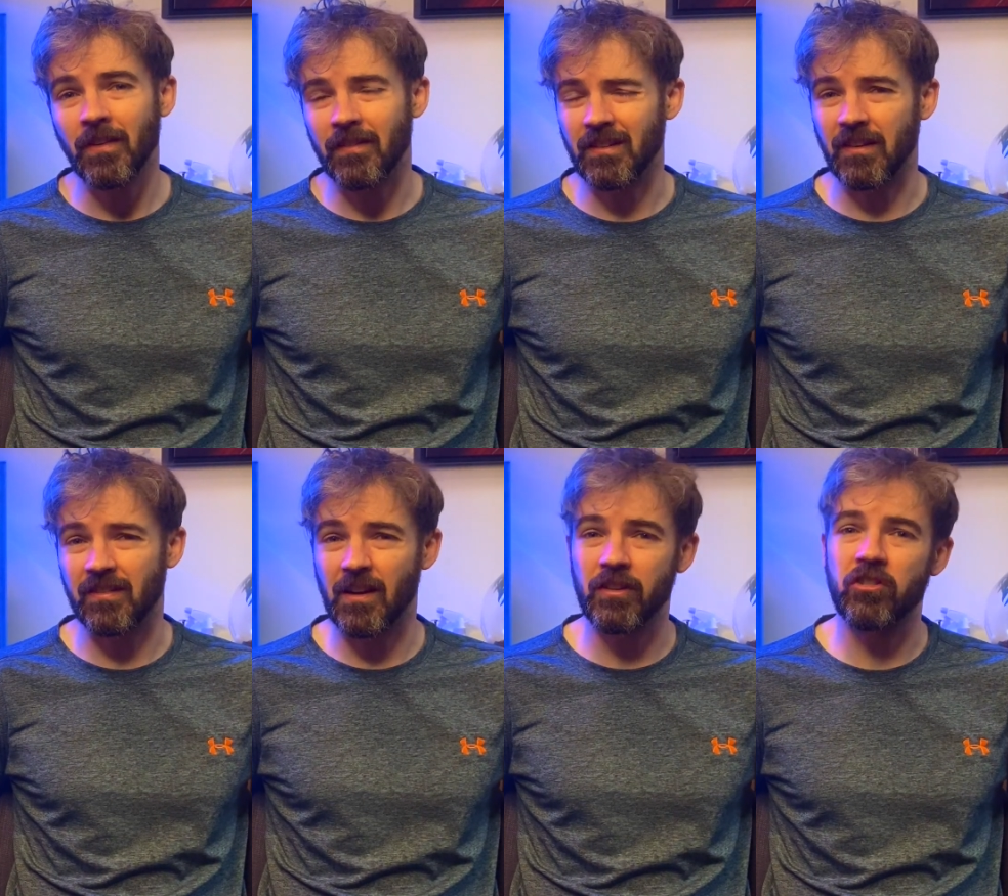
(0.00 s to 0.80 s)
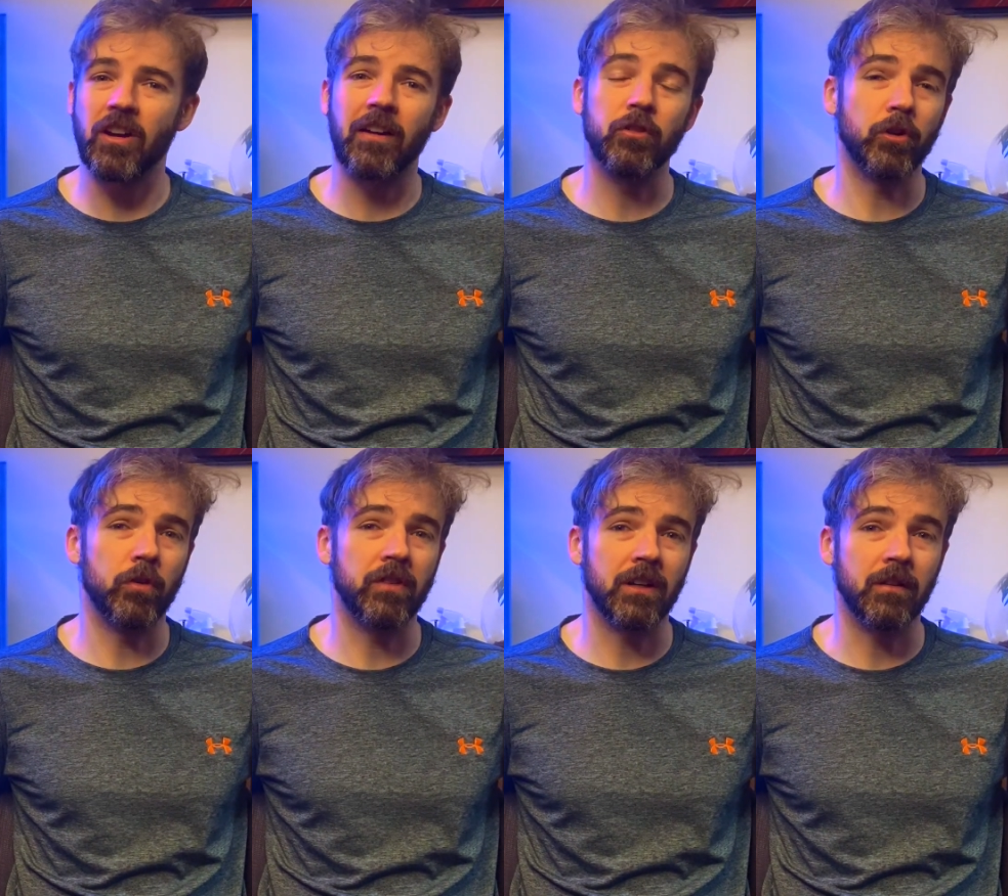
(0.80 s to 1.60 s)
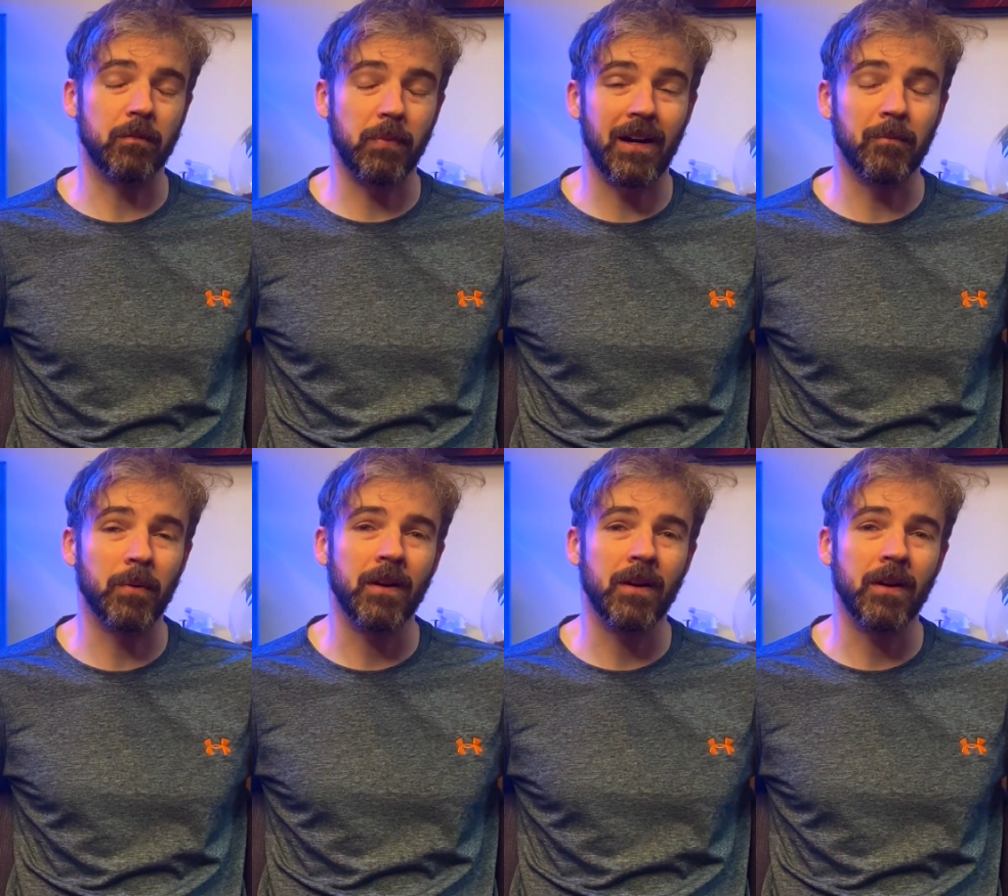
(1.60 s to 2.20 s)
That's a 7-channel dosing pump